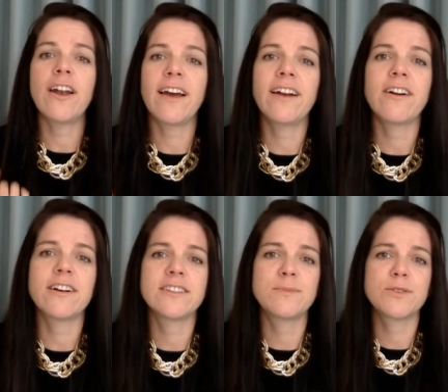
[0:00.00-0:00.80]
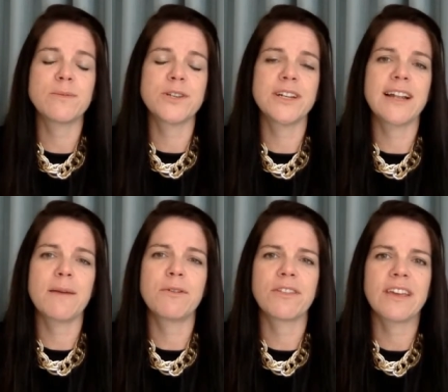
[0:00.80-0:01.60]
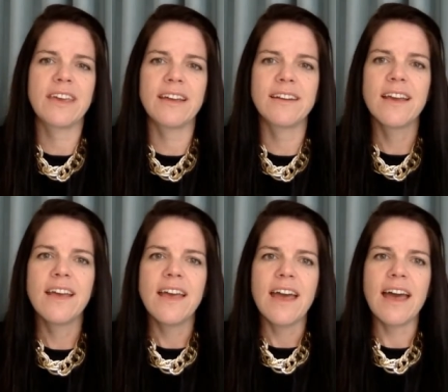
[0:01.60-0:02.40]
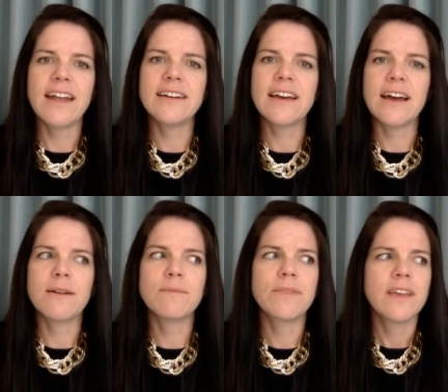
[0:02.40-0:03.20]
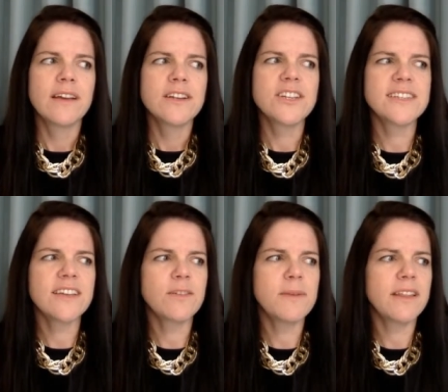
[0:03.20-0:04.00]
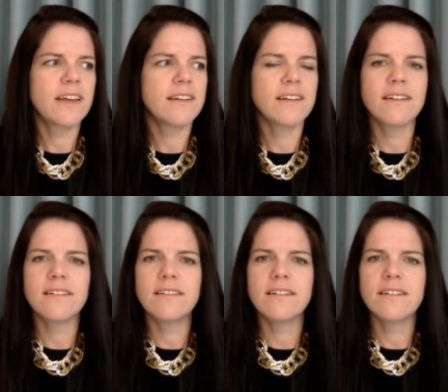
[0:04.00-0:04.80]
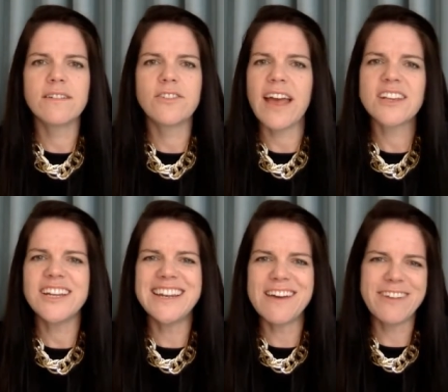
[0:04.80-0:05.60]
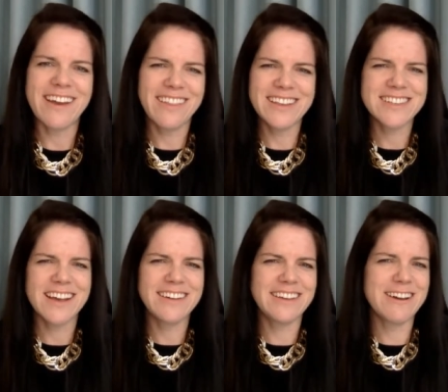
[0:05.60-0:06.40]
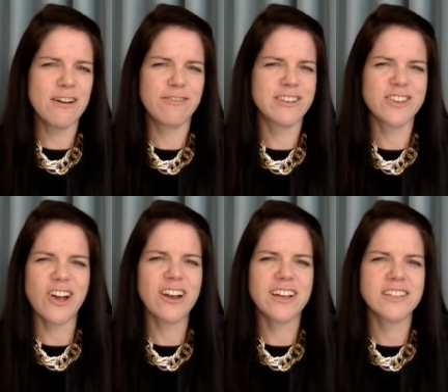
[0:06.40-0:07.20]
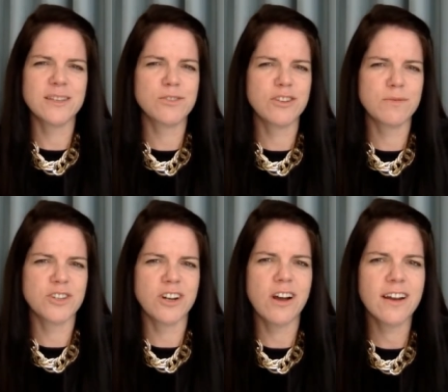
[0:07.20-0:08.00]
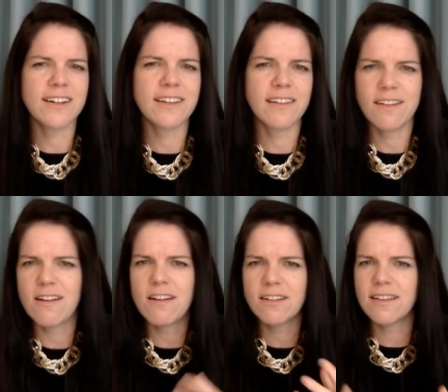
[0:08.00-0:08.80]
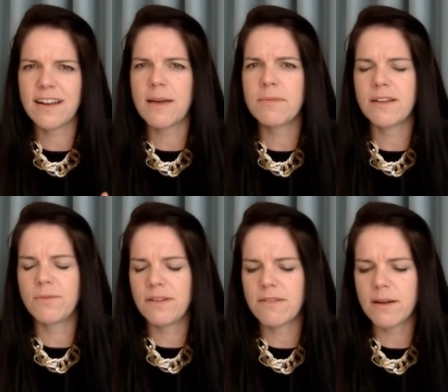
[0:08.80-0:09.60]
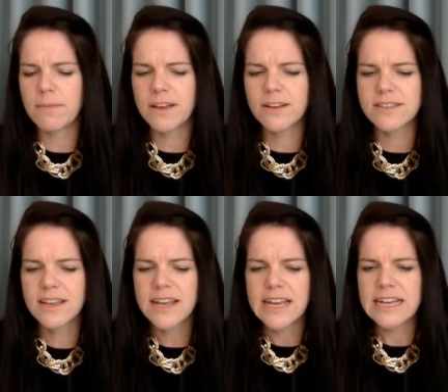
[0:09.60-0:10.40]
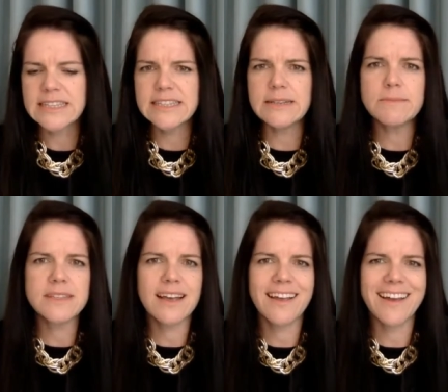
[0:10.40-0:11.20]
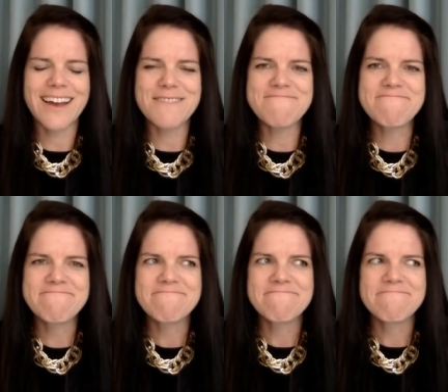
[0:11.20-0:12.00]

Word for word: online art subscription club with her kid and um, she said to me that she actually loved this idea of this online subscription art art club that we run because it seems like um,